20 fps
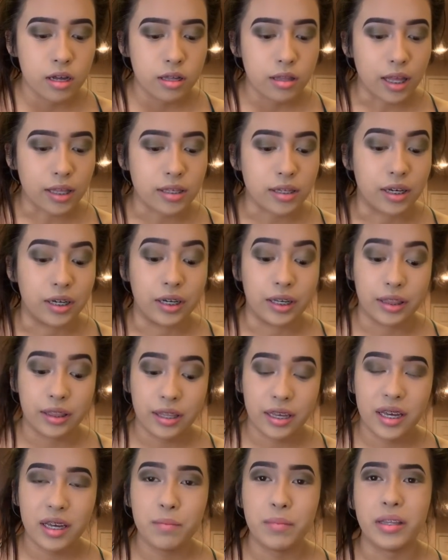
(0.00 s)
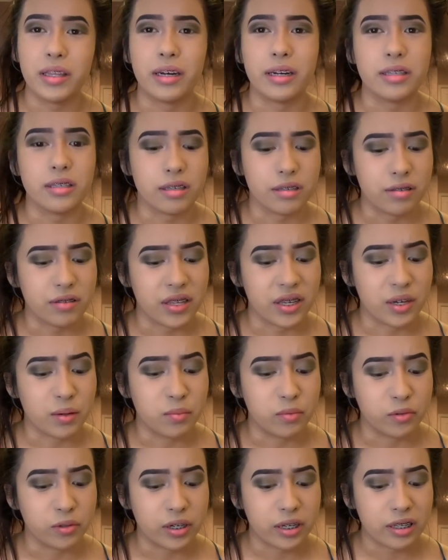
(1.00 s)
that's a good thing, but then it's also like a
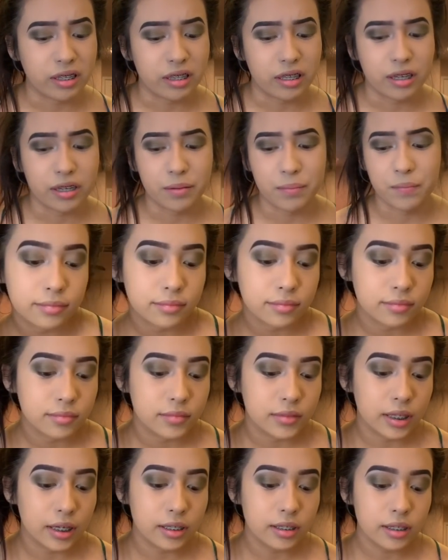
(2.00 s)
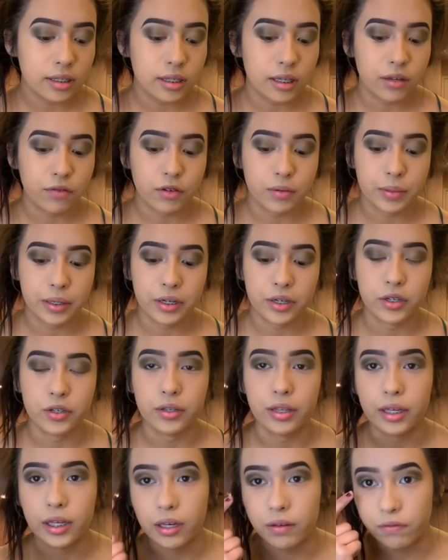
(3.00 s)
boring thing. The easiest thing for me to do,
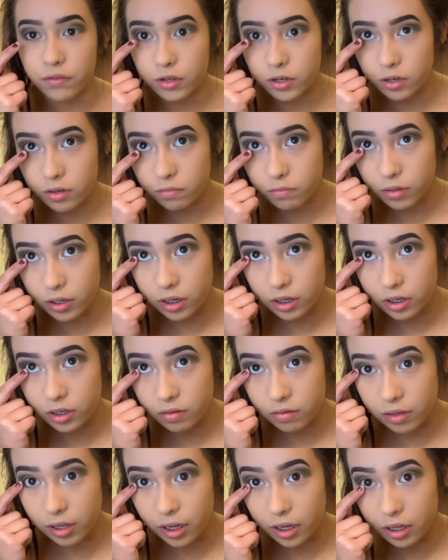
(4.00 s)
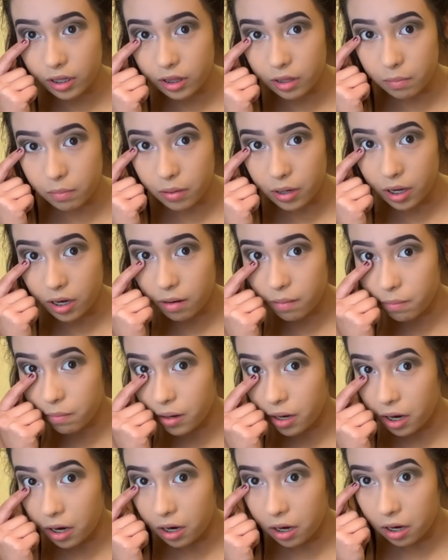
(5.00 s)
like if you want to do like the bottom
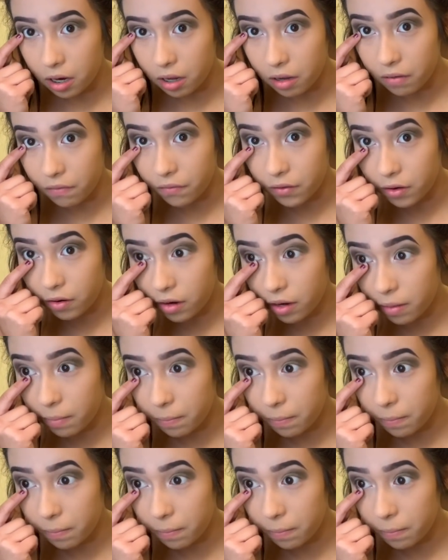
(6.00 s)
part of your